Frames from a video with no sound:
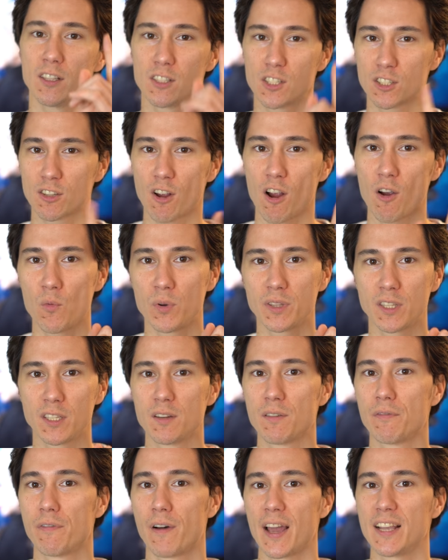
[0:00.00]
Let's start with the
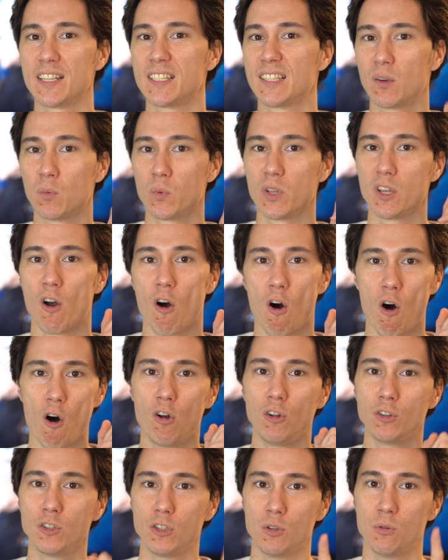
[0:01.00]
device that we
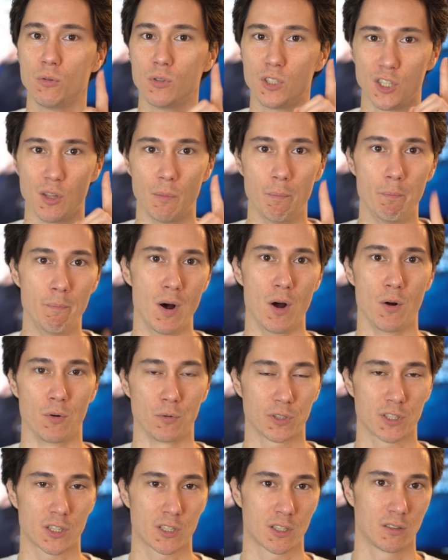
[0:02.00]
all use the
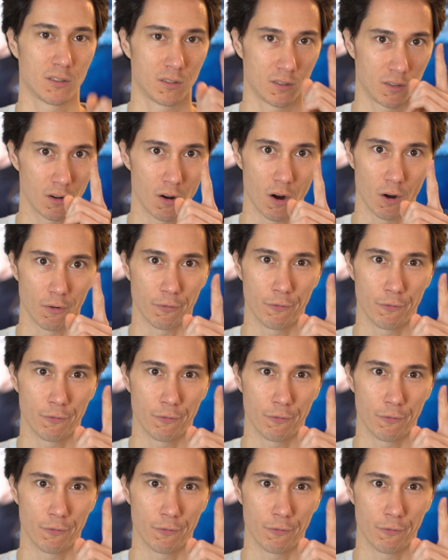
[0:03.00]
most, our